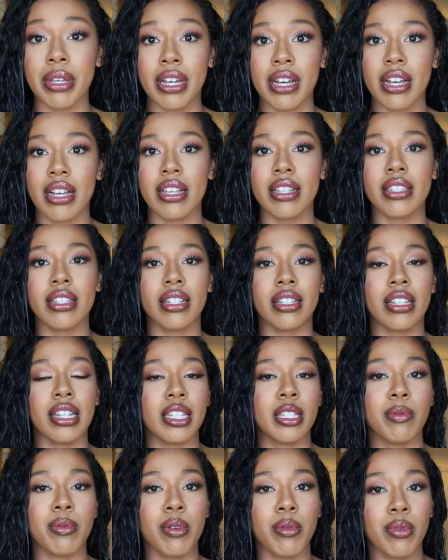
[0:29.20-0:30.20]
because
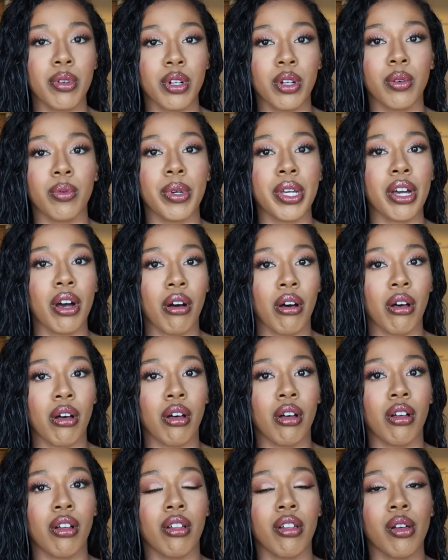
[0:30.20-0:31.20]
let's be real, we
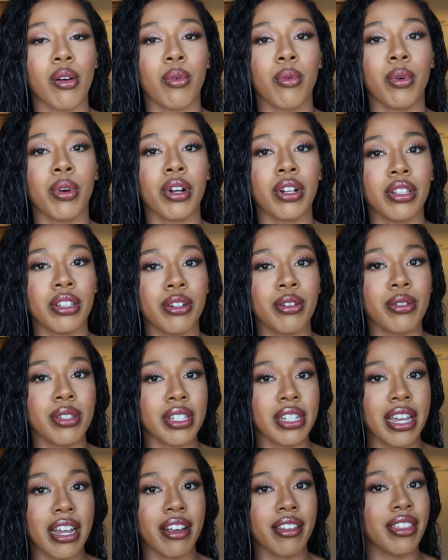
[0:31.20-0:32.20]
all were a little
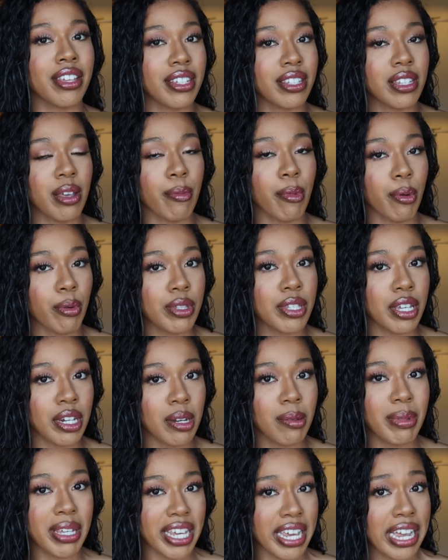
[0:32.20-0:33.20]
scared that summer was going
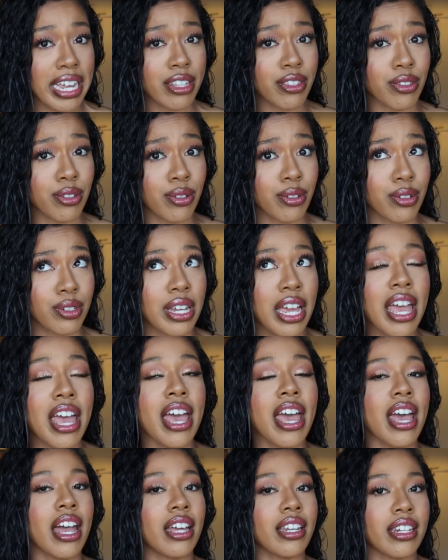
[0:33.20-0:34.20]
to be canceled.
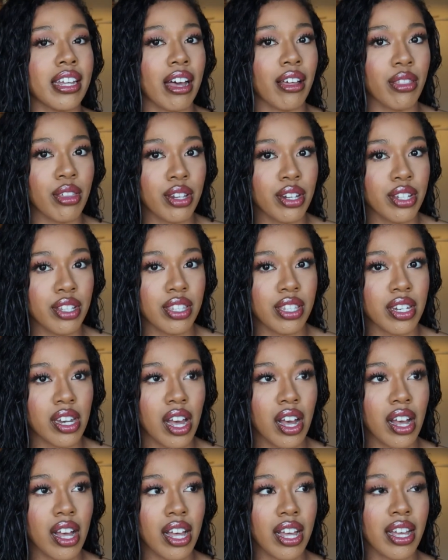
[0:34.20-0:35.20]
And now that it's
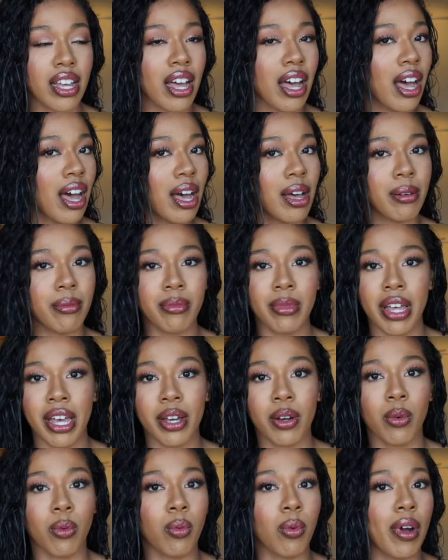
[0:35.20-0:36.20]
not, I'm
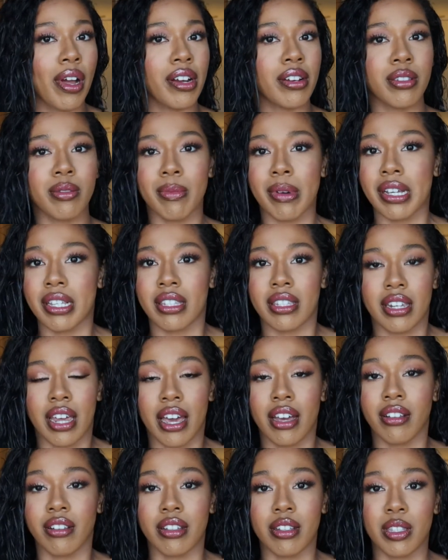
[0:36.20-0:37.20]
like, where's my
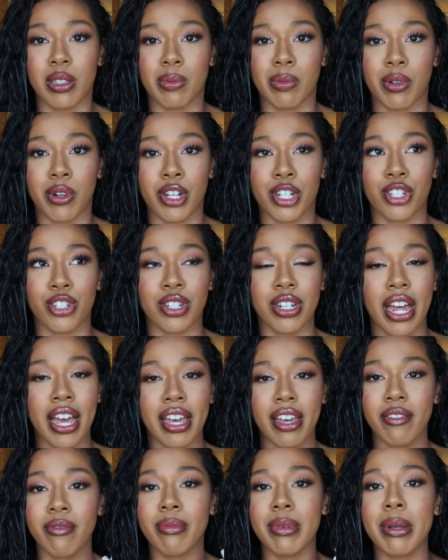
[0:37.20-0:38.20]
style inspiration? I
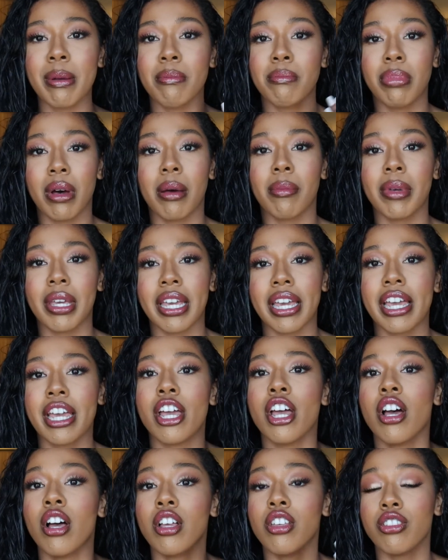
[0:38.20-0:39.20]
have been bumming it
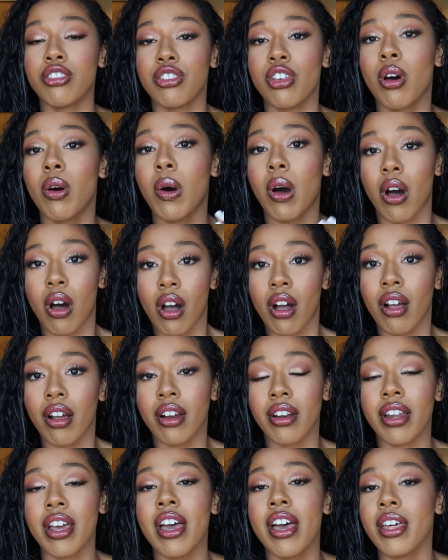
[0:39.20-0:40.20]
so
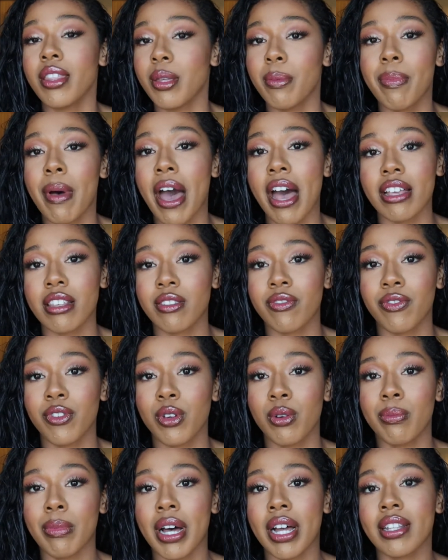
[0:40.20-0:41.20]
hard the past
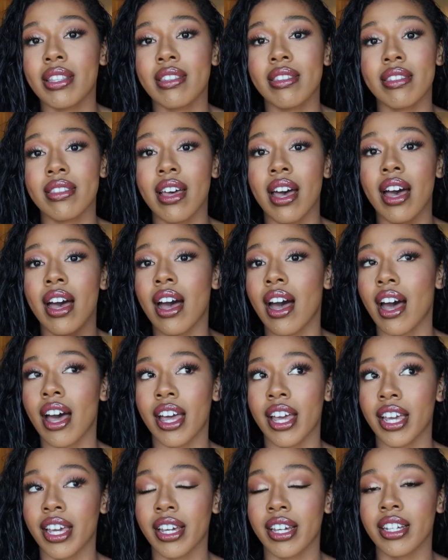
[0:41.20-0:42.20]
few months that
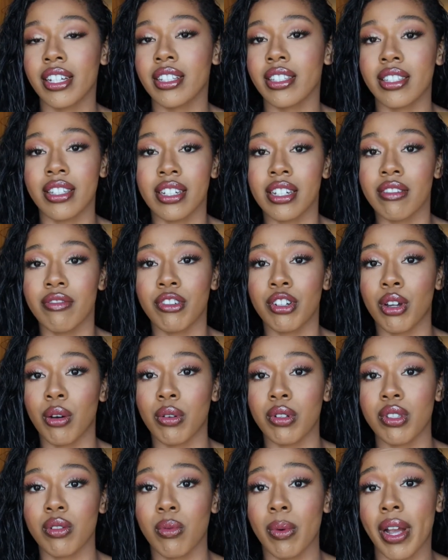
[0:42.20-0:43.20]
I didn't even know
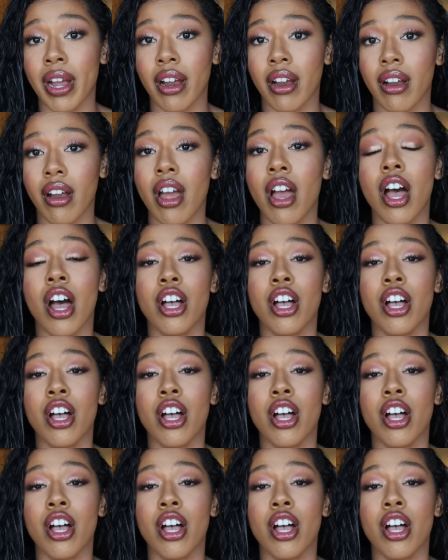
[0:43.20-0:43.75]
what to wear.